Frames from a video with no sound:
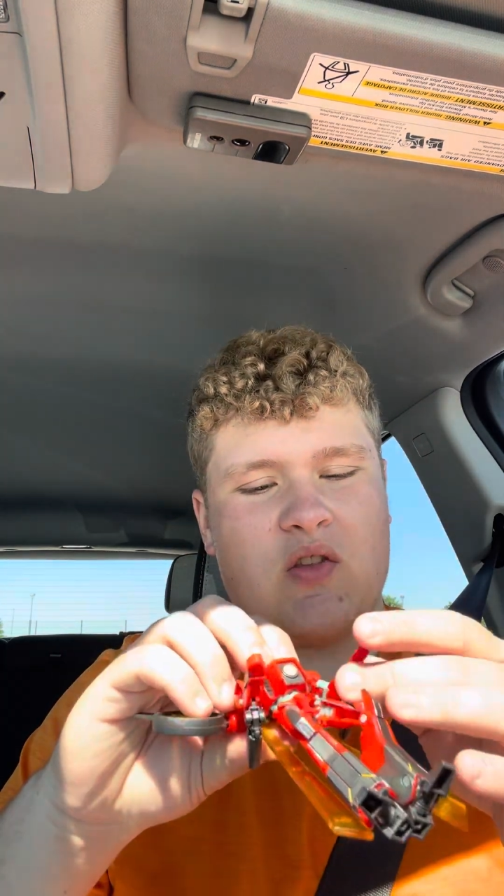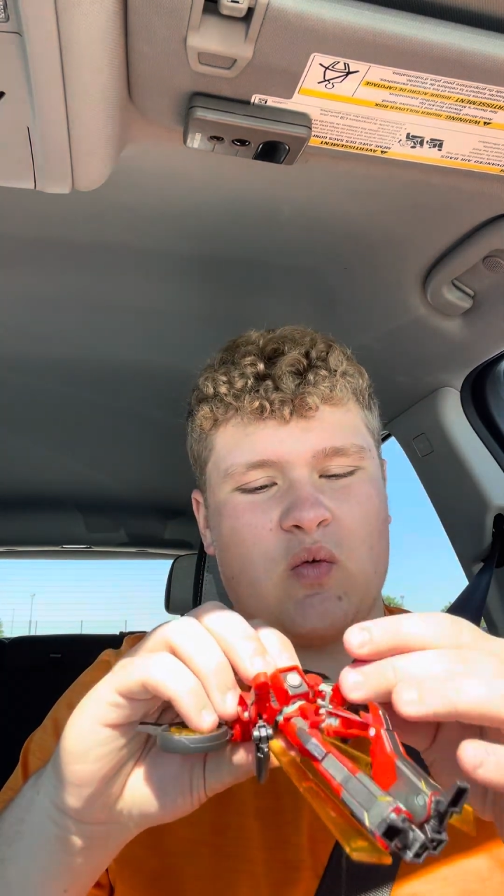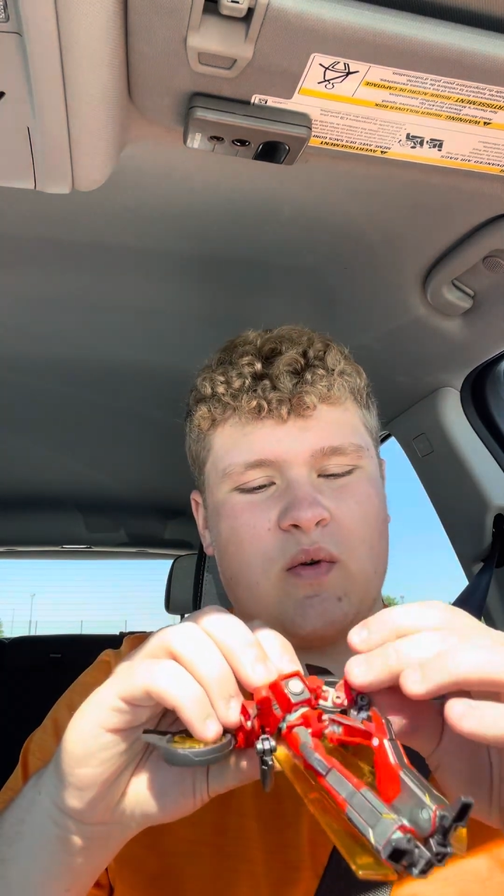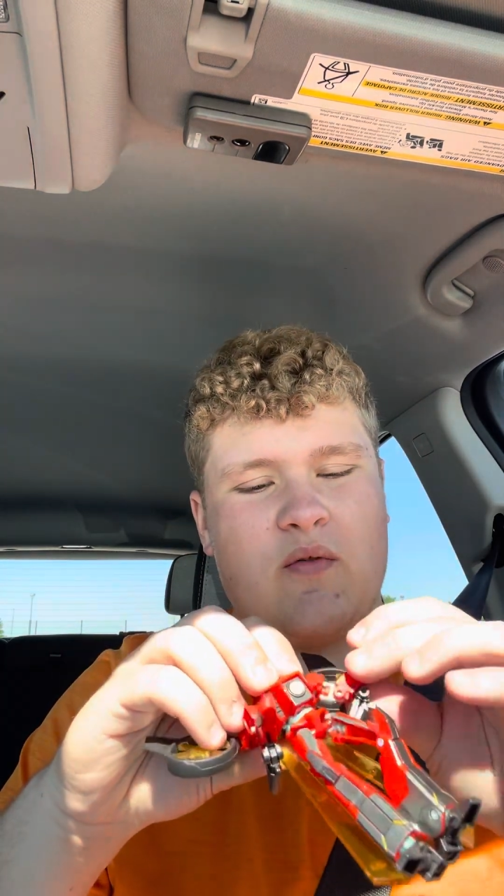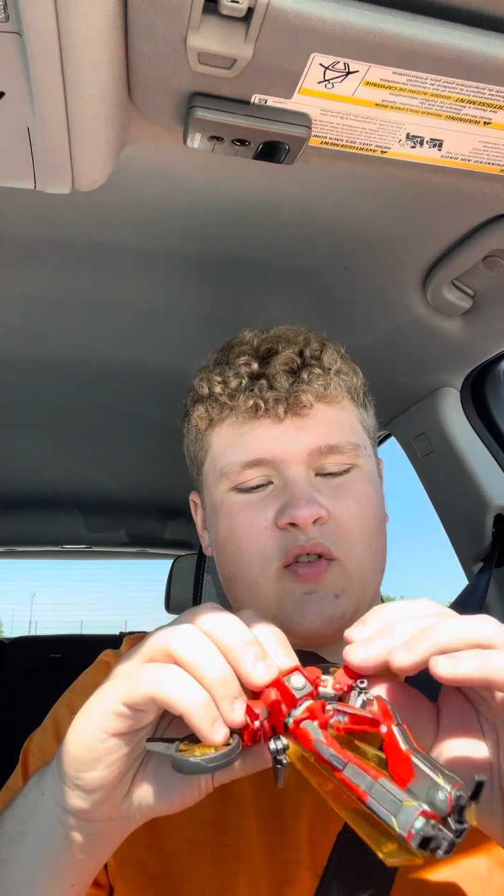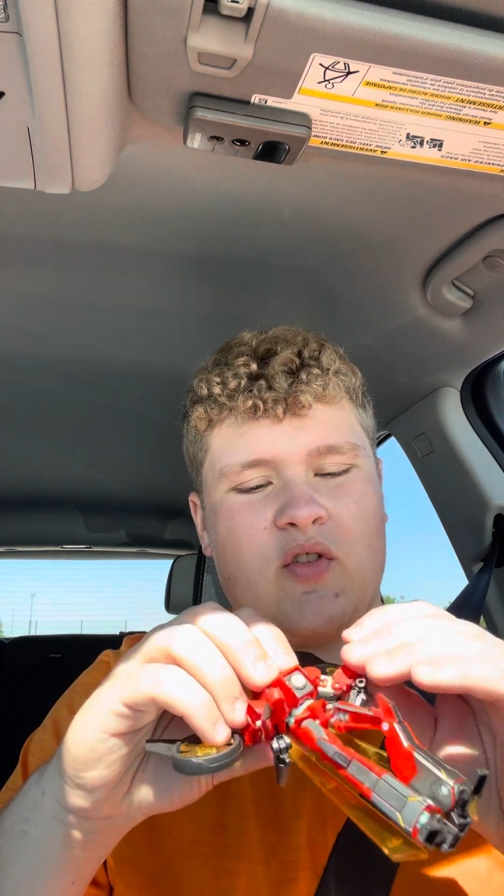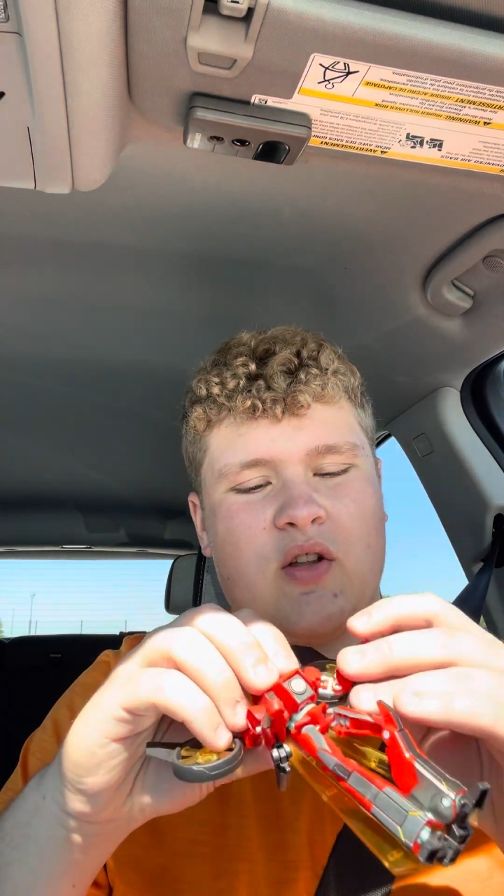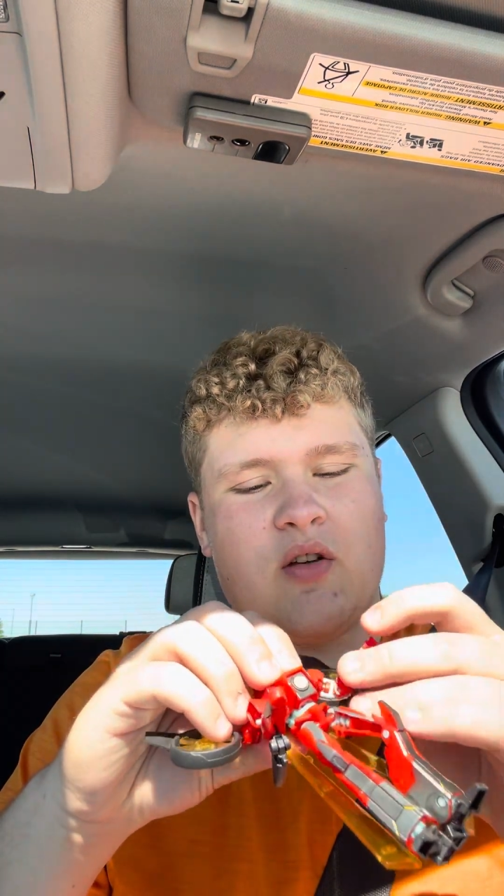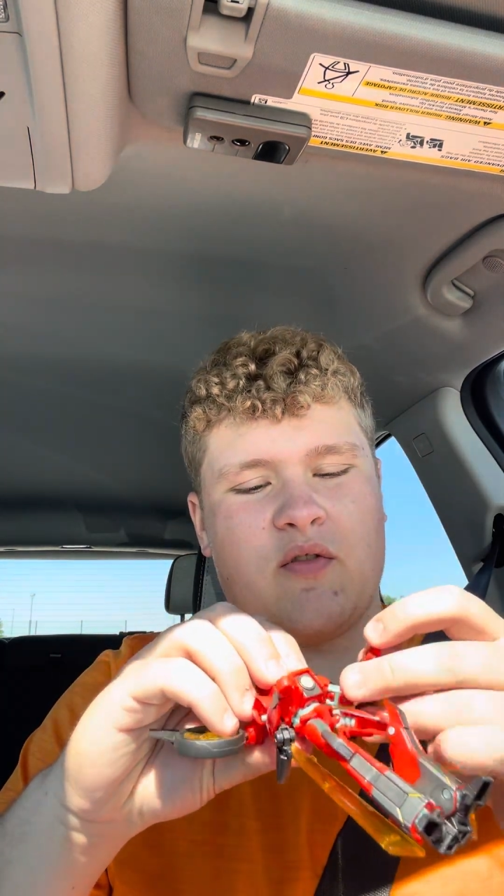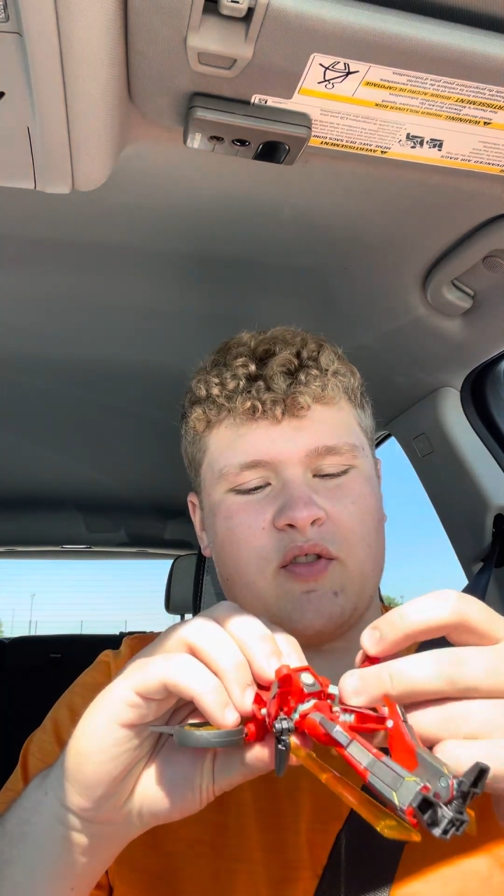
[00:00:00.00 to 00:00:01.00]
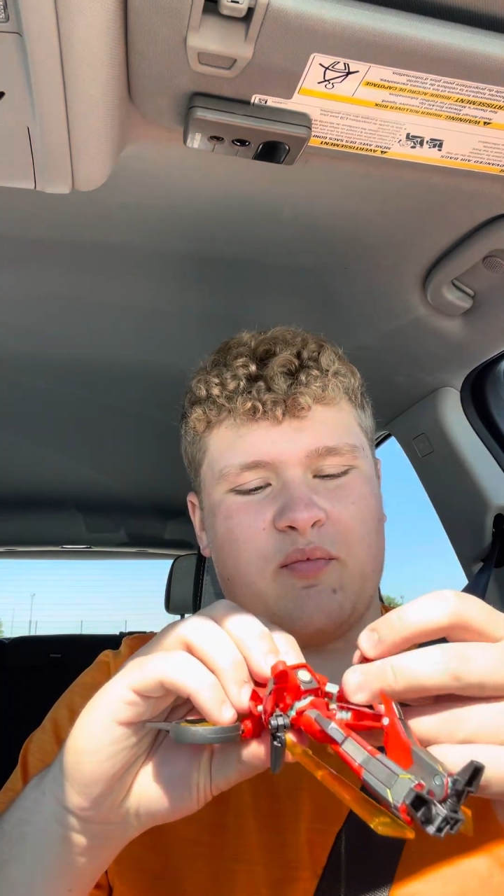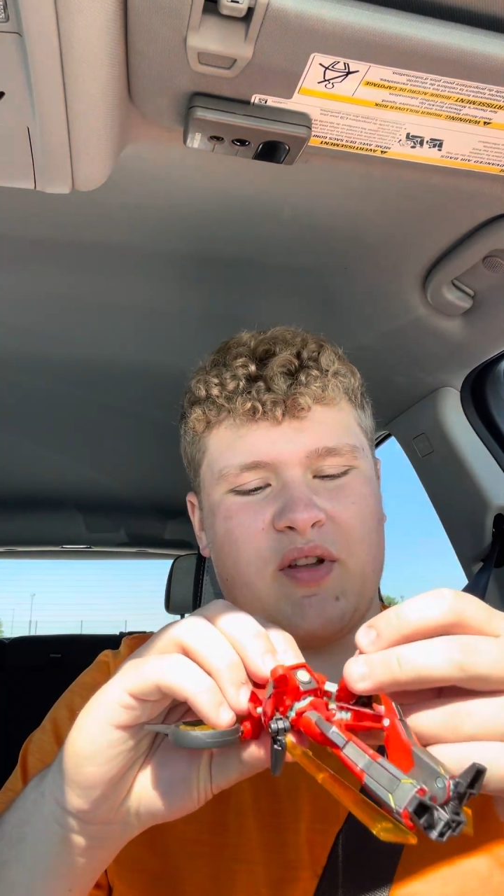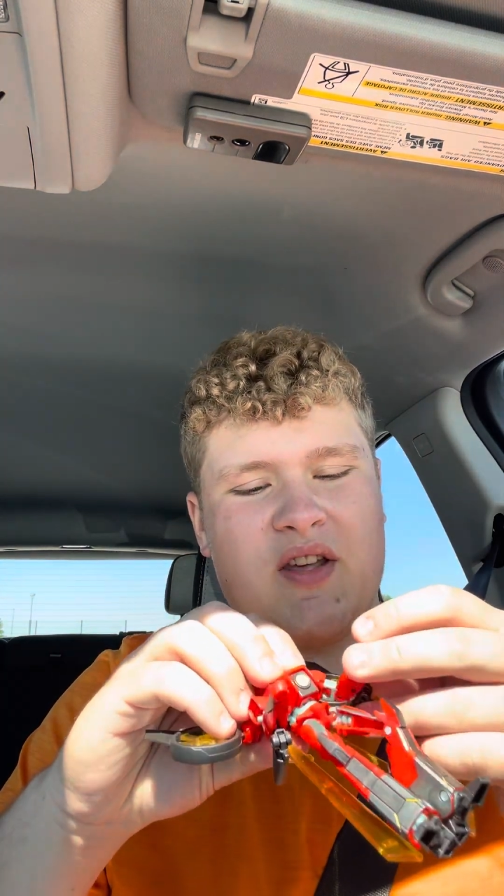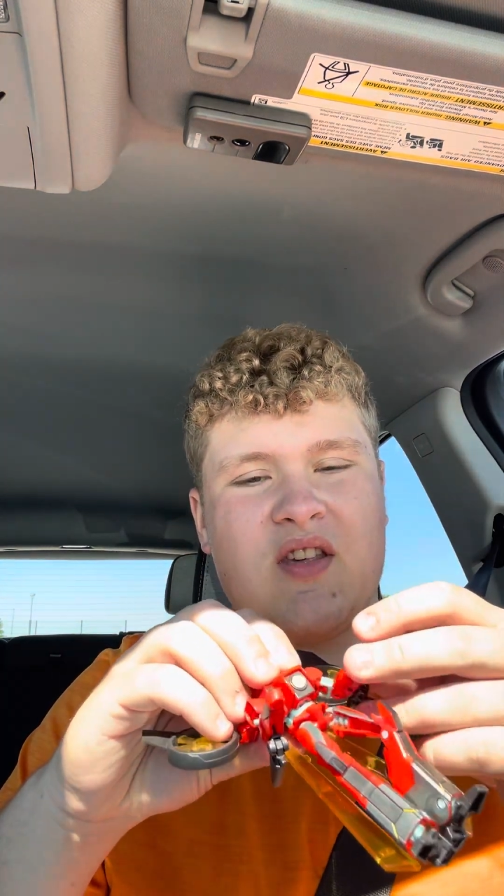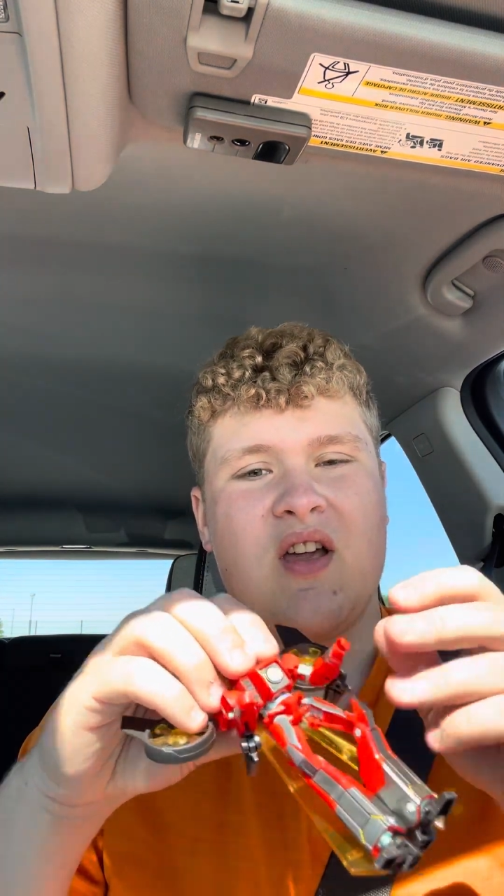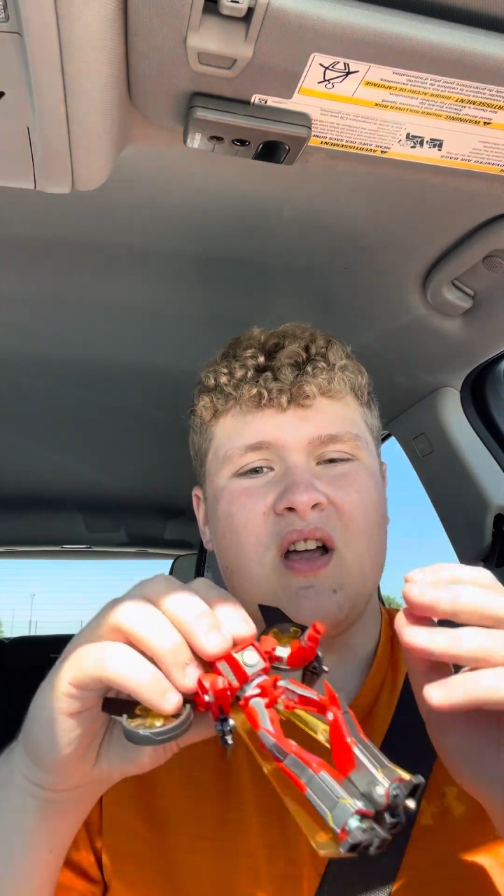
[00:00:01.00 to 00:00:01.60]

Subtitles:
and swivels all over the place,